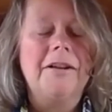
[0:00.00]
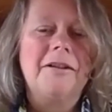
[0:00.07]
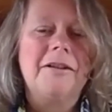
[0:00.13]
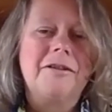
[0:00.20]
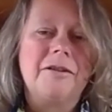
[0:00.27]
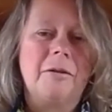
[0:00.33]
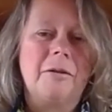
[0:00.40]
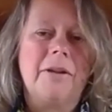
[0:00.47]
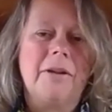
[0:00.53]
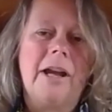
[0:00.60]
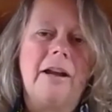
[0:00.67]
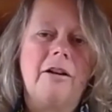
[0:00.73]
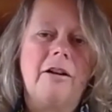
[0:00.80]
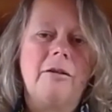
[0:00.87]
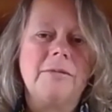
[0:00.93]
Some
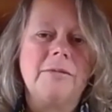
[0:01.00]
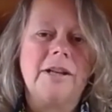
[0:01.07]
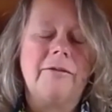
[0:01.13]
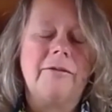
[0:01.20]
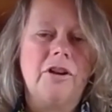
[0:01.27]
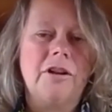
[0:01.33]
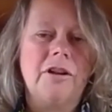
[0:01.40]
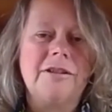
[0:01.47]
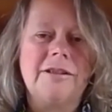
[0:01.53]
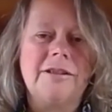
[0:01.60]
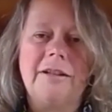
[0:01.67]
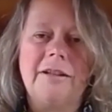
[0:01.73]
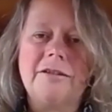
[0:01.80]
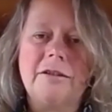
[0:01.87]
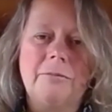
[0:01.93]
care homes have
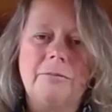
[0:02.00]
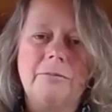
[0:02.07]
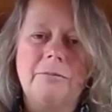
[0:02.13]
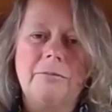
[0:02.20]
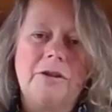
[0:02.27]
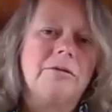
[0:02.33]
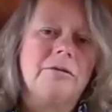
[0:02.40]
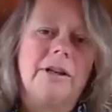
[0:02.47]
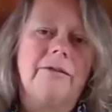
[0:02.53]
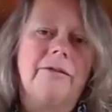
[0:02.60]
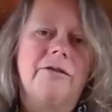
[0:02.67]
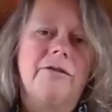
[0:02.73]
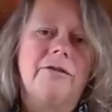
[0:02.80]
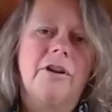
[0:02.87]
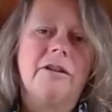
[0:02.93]
nursing, some don't
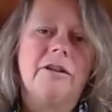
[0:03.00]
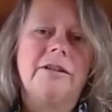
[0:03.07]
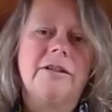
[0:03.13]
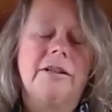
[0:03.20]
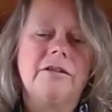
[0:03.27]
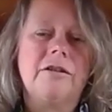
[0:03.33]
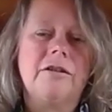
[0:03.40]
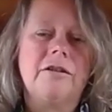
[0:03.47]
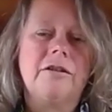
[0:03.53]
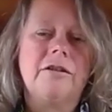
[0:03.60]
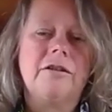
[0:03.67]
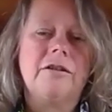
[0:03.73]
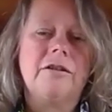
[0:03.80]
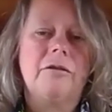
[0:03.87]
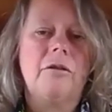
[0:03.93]
have nursing. So
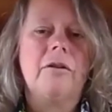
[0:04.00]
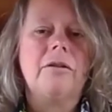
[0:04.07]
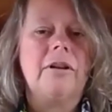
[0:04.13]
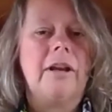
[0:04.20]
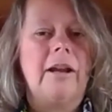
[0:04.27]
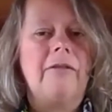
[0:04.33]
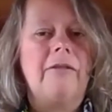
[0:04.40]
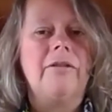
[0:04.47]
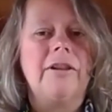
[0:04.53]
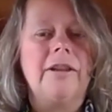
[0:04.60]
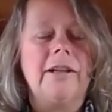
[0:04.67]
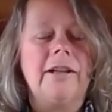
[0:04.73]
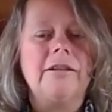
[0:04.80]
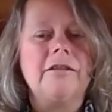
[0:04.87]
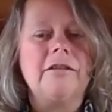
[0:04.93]
not
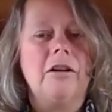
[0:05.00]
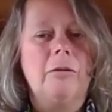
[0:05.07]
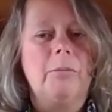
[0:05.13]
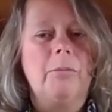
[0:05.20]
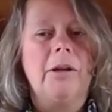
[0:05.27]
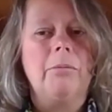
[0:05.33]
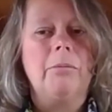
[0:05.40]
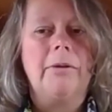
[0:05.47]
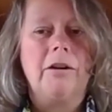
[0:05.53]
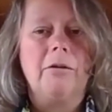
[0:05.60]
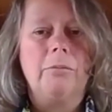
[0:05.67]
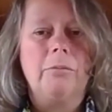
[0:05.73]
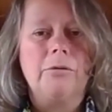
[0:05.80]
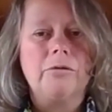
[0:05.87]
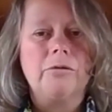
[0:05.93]
everything is going to be
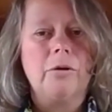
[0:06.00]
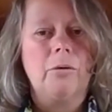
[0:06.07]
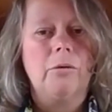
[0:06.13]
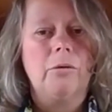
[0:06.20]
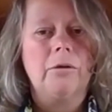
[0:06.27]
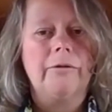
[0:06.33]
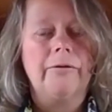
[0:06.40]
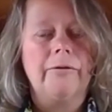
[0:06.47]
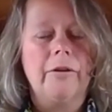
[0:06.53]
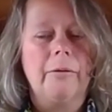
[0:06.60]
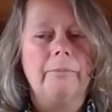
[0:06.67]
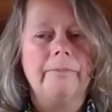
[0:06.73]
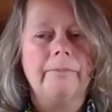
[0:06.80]
applicable to all of them.